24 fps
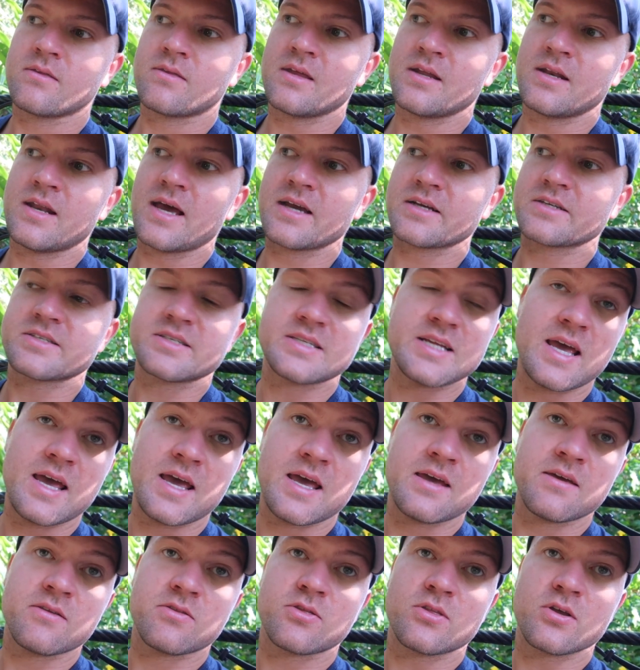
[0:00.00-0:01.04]
the next
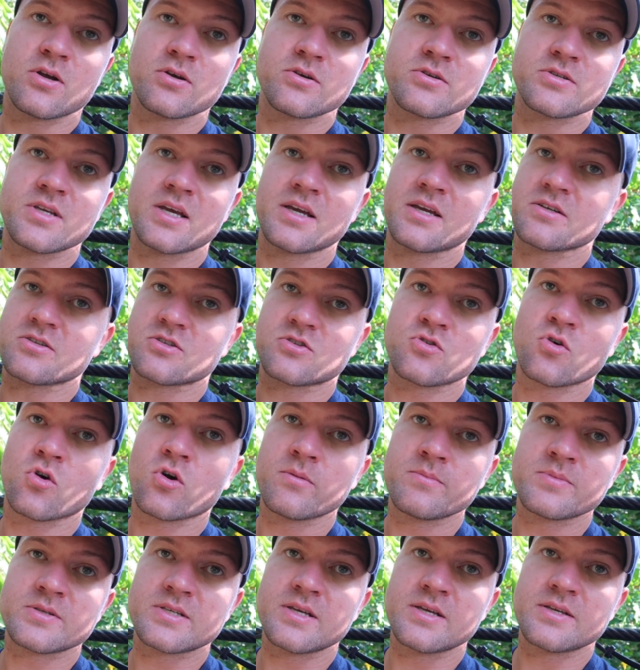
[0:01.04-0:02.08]
day there's like a
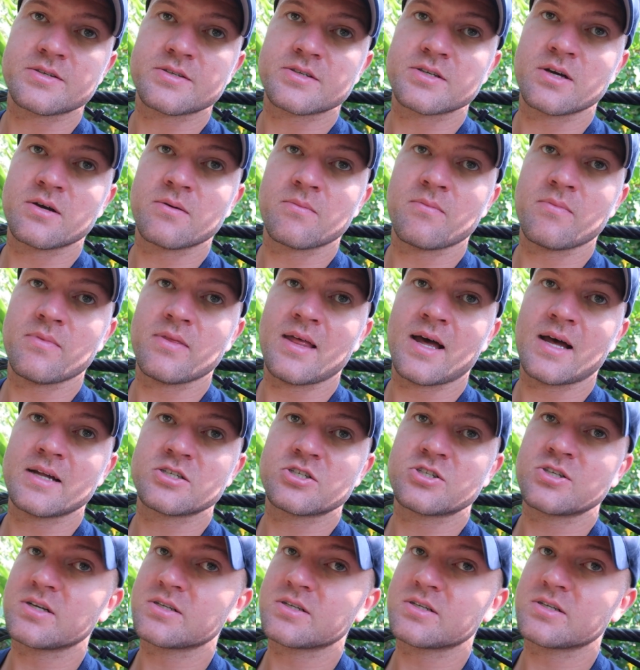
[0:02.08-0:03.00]
storm system that's